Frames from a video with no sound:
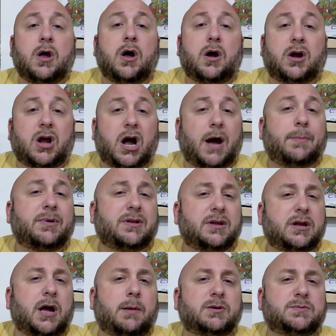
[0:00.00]
Comically
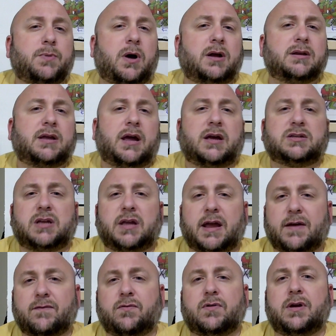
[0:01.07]
Comics Podcast
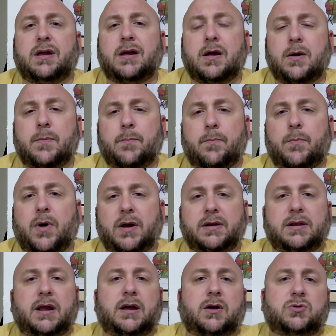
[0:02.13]
every
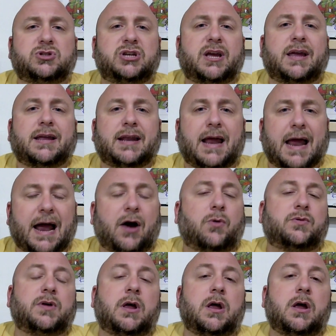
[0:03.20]
Monday. Go check it
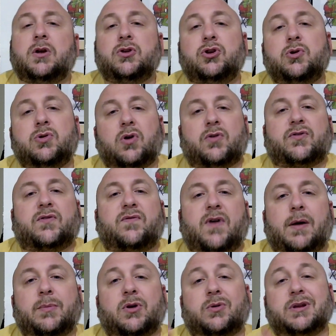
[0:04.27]
out. You can also
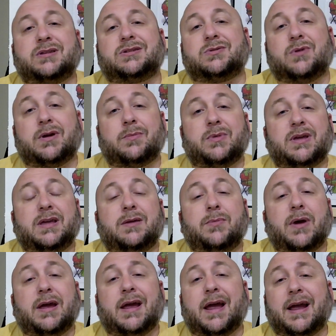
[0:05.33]
find me on Instagram,
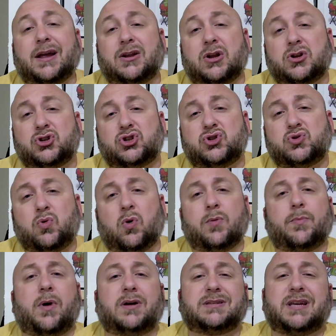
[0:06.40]
eBay, and
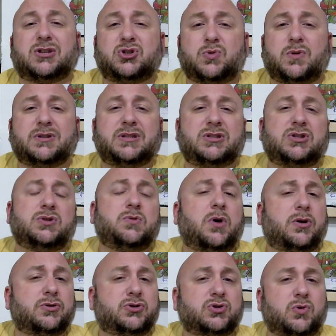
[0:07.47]
Shortbox at
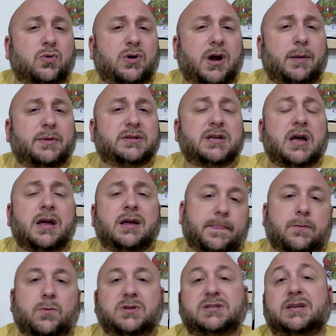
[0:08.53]
22_comics.
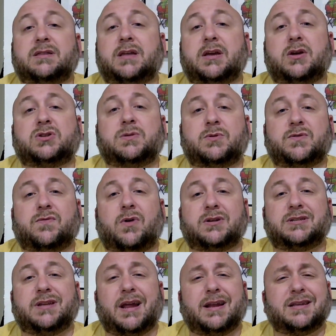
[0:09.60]
Once again, thank y'all so much for
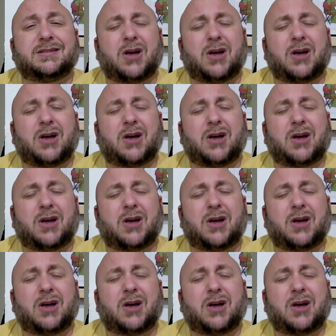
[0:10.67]
watching, and as